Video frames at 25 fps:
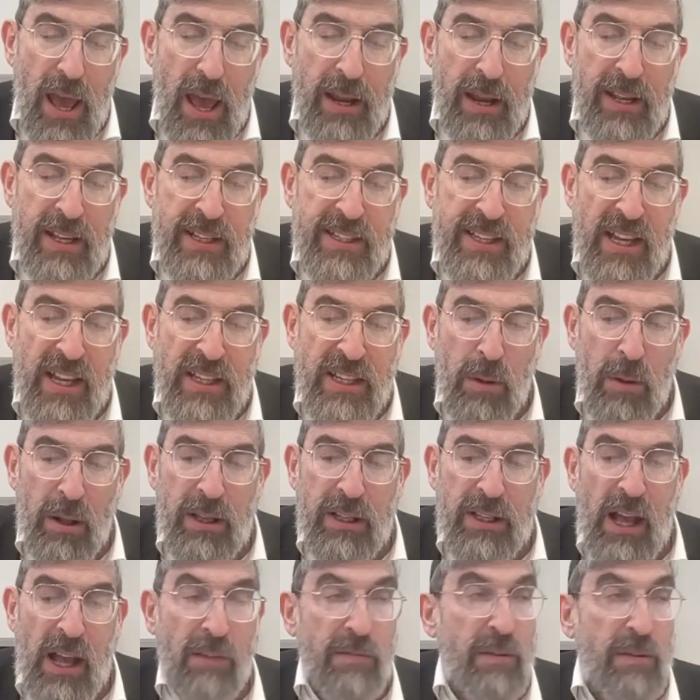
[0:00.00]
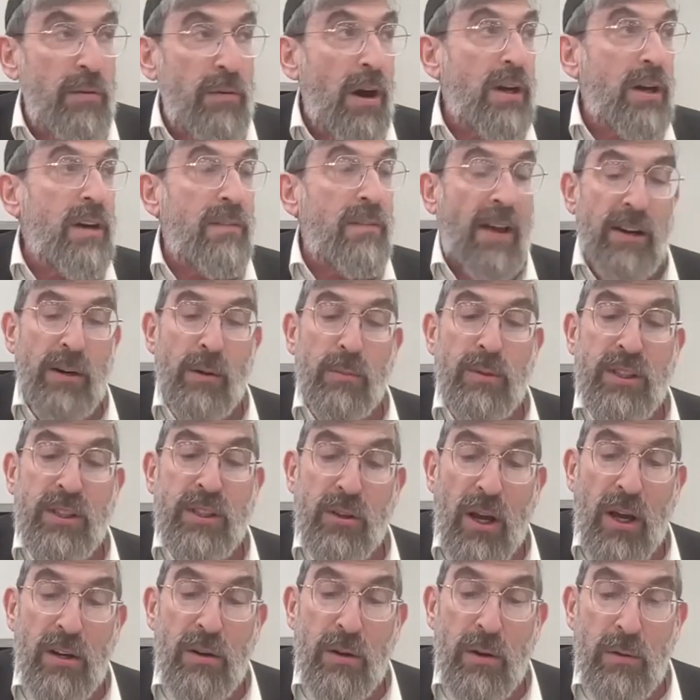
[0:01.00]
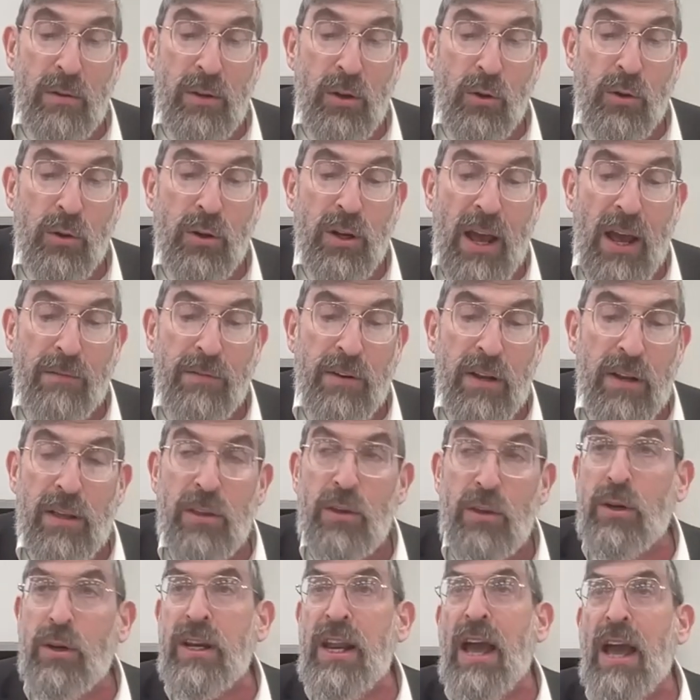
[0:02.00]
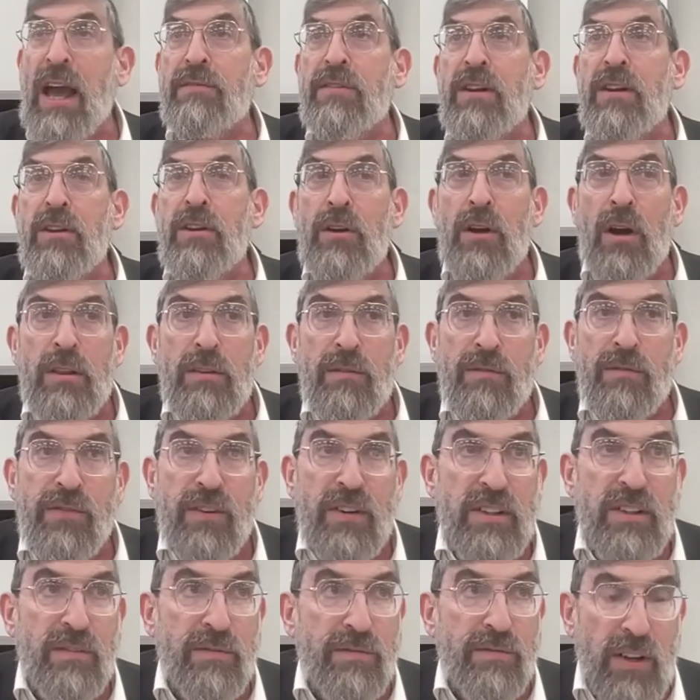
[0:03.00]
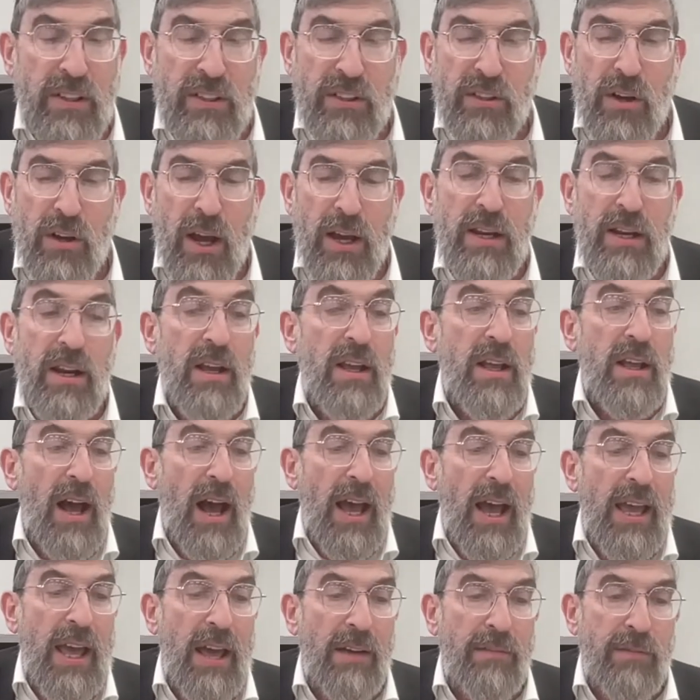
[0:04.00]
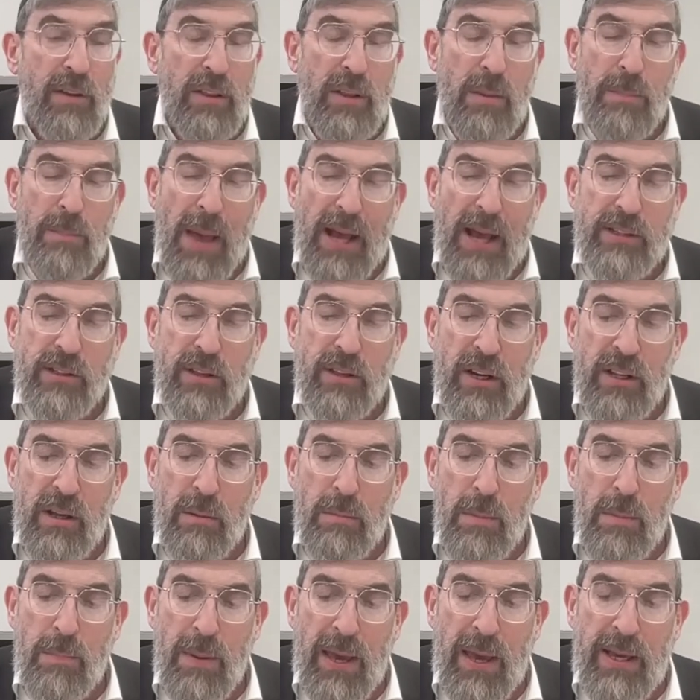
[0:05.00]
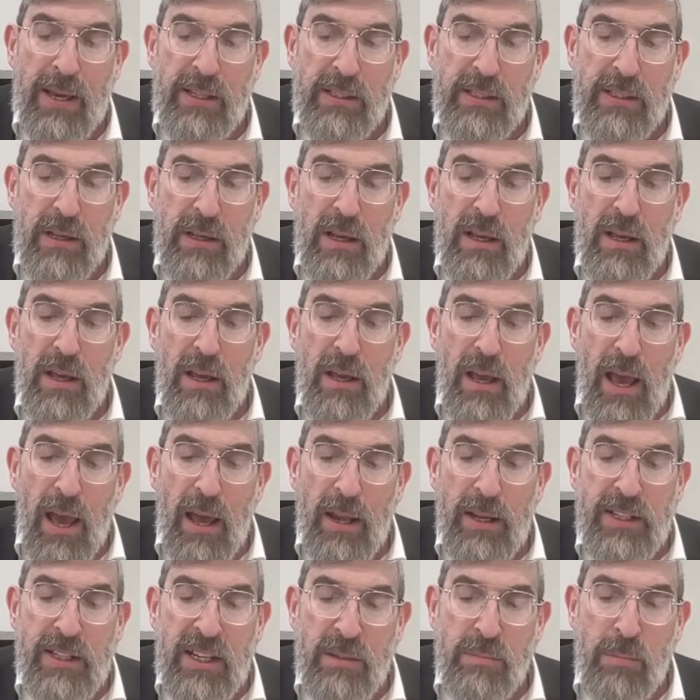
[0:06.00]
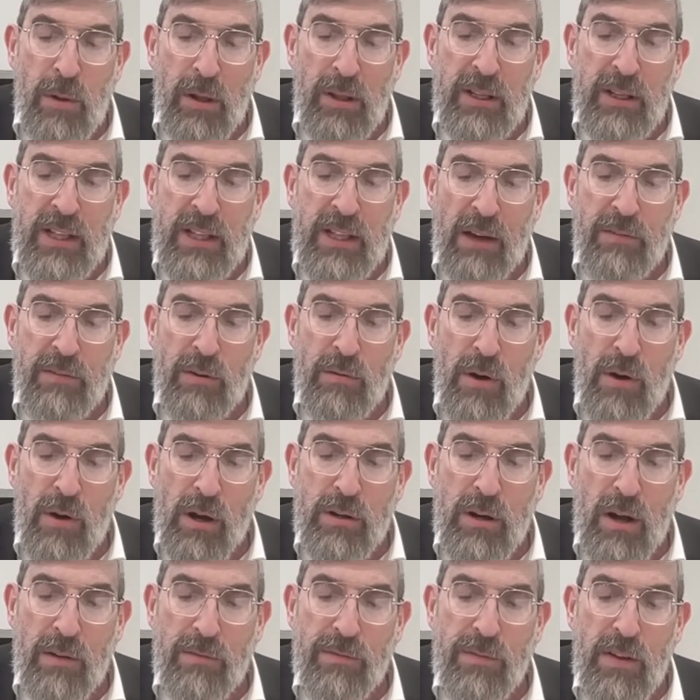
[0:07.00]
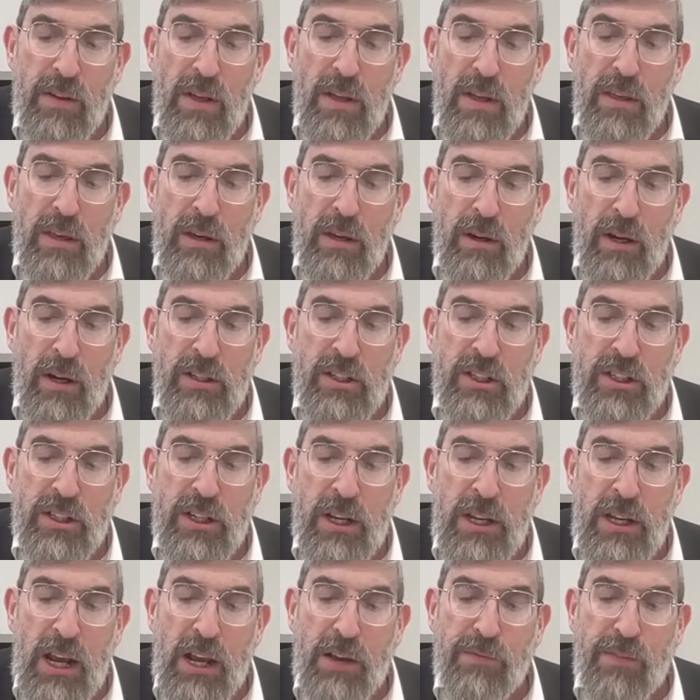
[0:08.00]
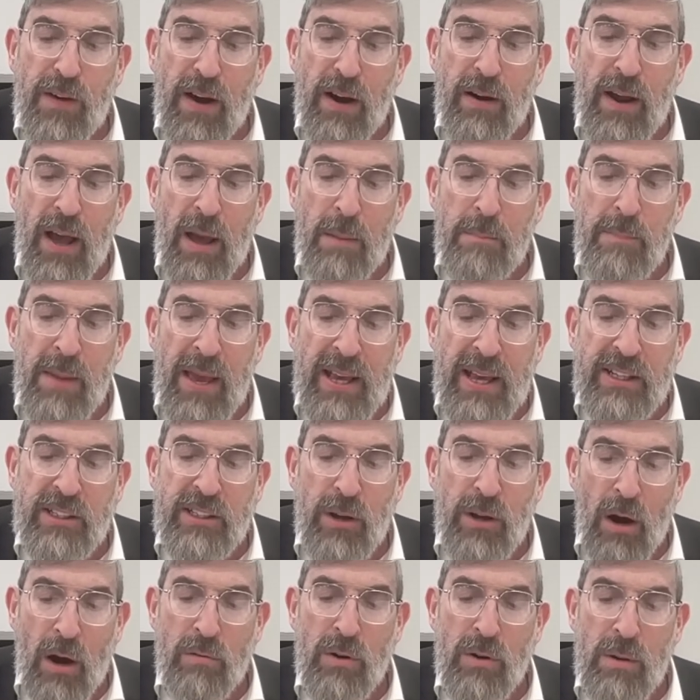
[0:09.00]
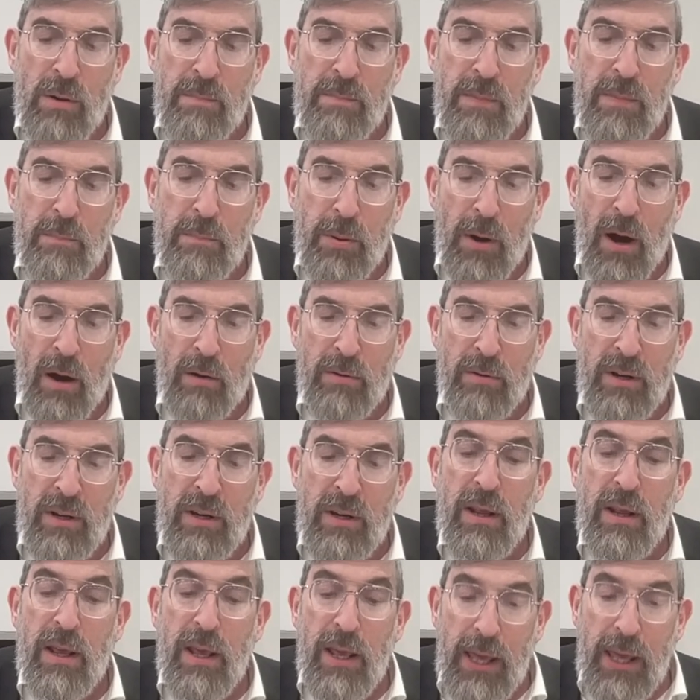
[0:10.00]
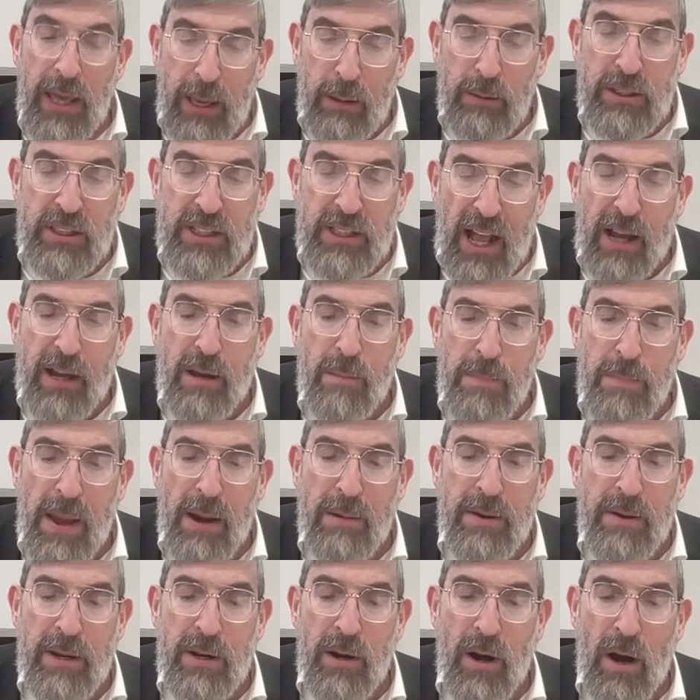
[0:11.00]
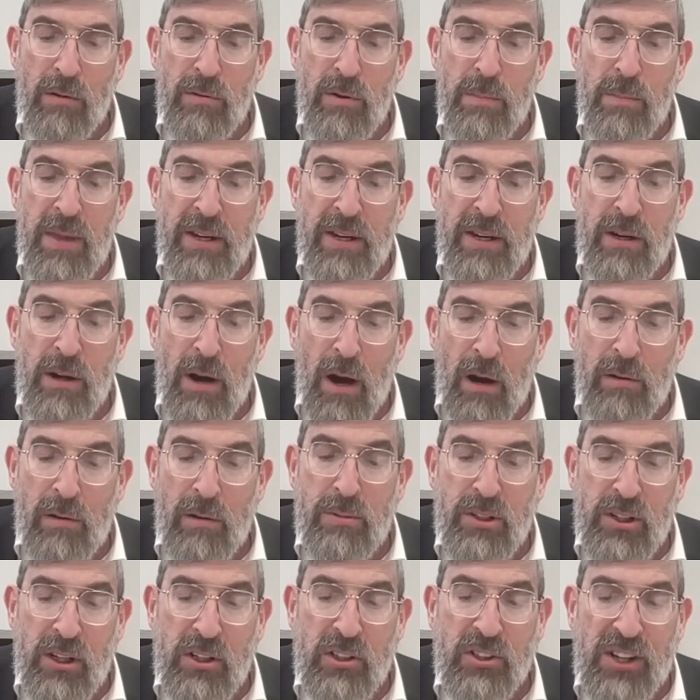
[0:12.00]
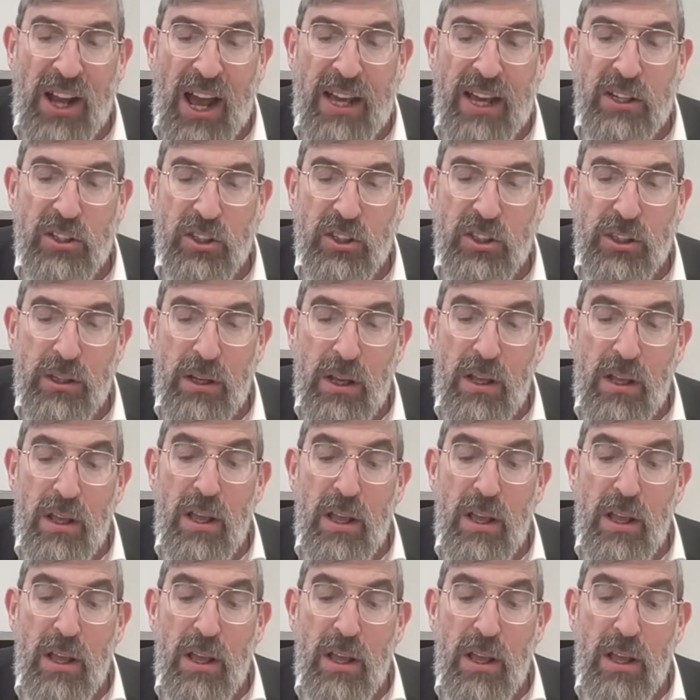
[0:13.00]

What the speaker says: And he says, Malei Tavid Rakov, I don't know what side, you could have it on the front side, I have on the back side, the other days. And he says, Malei Tavid Rakov, going Shenikvar Hamais Arum, Ba'arin, he was taka buried Arum in an Arum Shoshais.